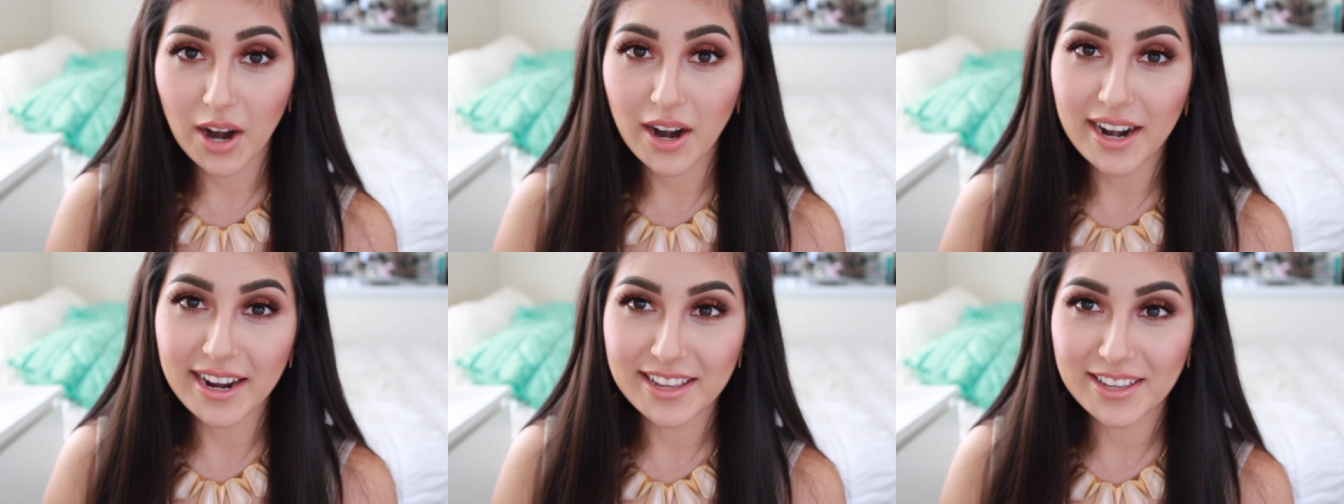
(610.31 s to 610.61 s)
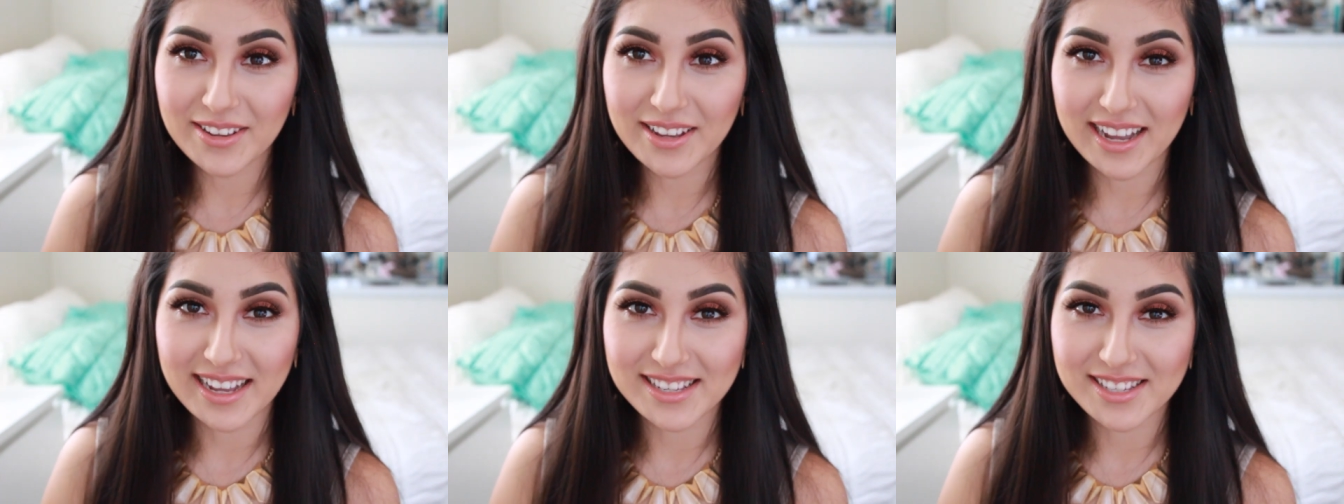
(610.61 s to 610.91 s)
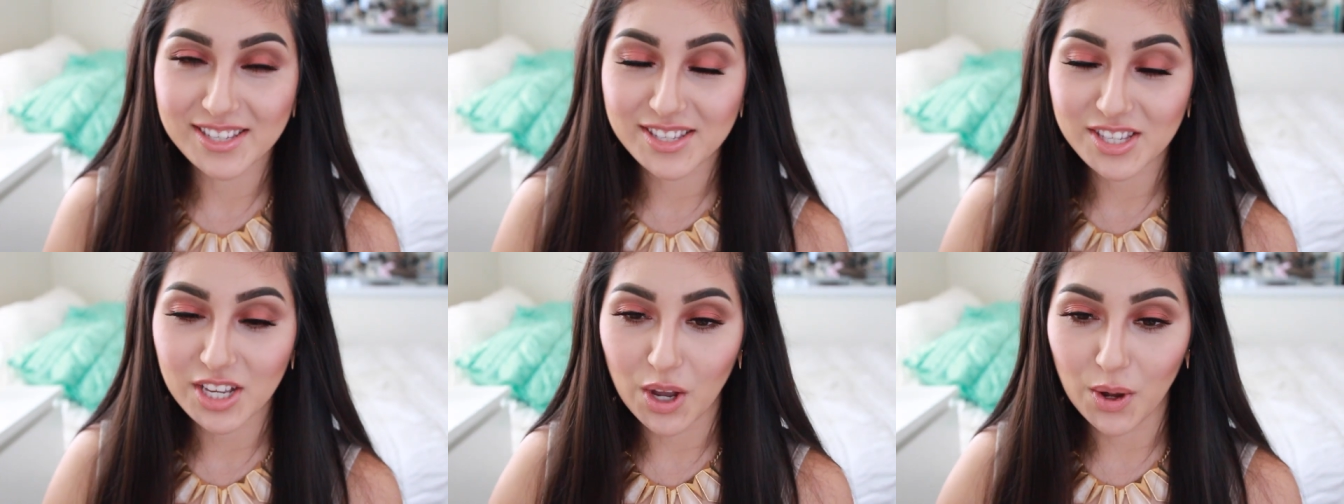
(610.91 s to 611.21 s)
Alright you
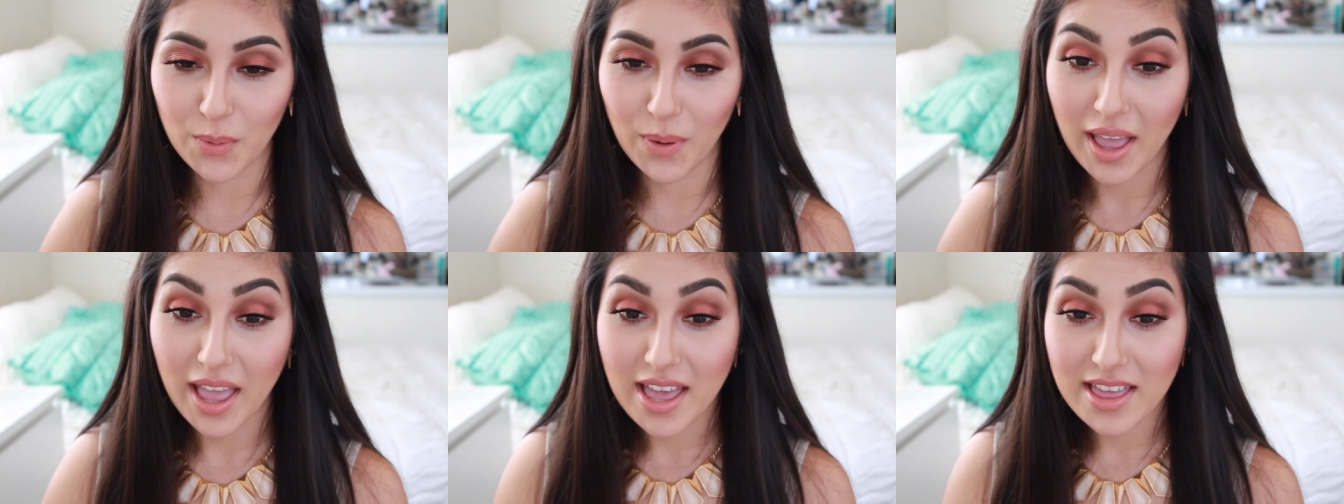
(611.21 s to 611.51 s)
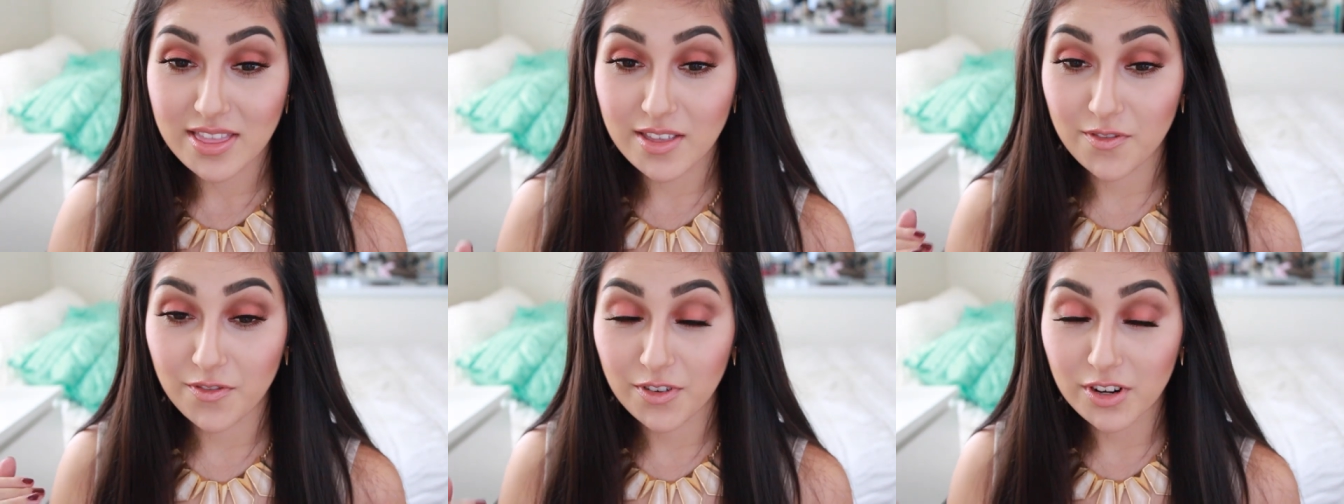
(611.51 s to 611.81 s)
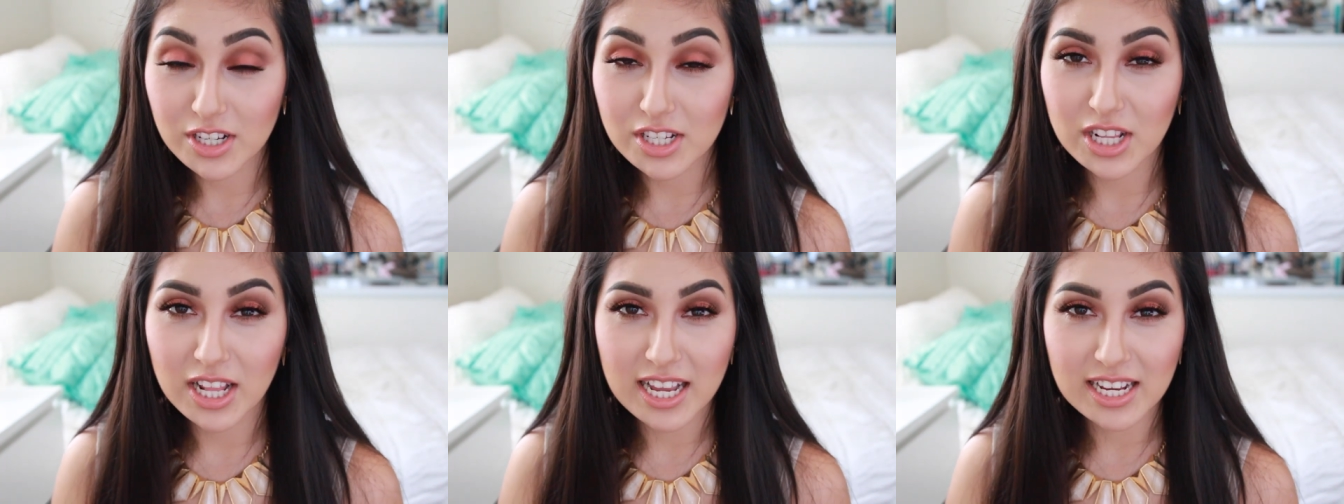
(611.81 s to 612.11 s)
guys, so the
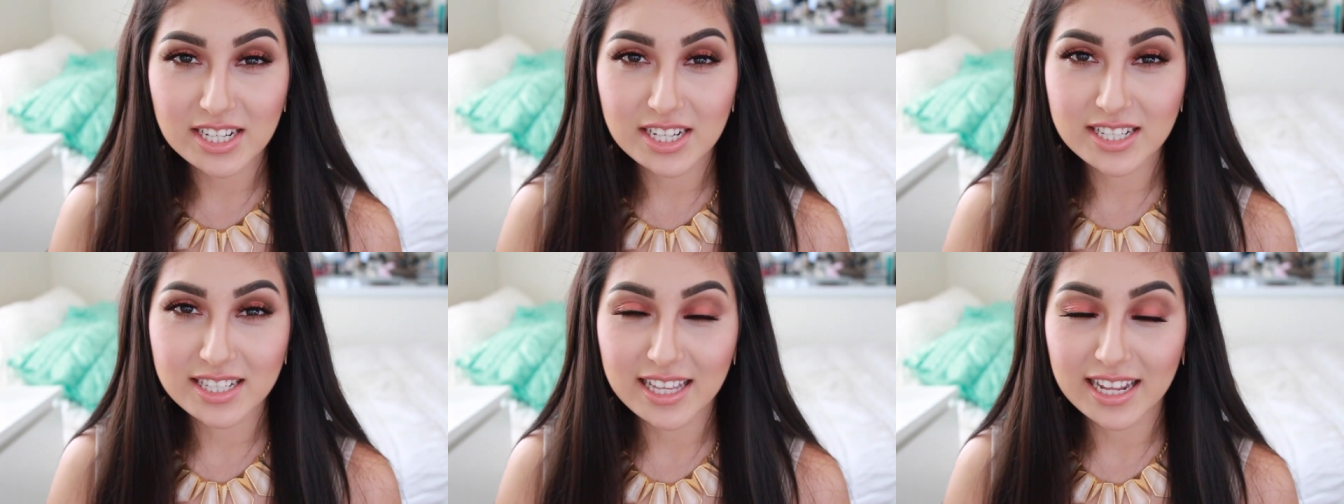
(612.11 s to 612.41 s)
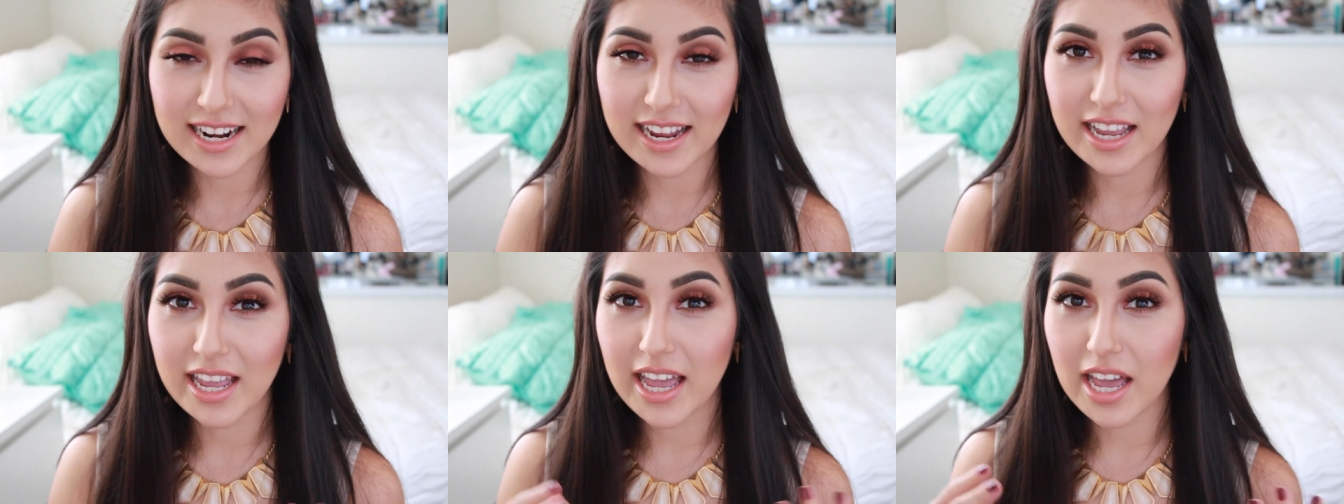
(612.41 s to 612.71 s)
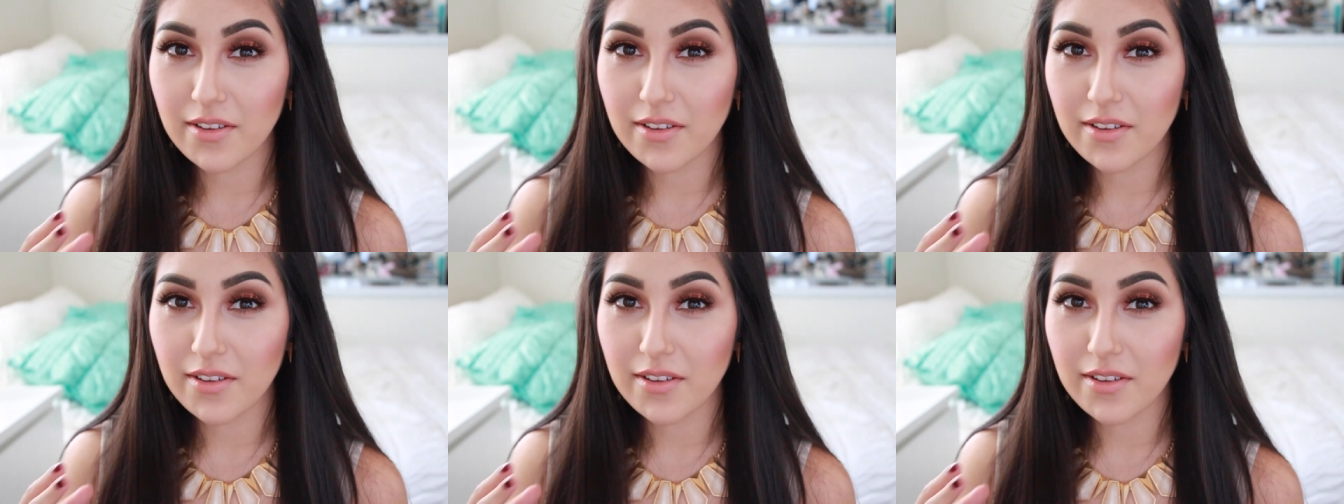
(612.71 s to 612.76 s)
first lashes that I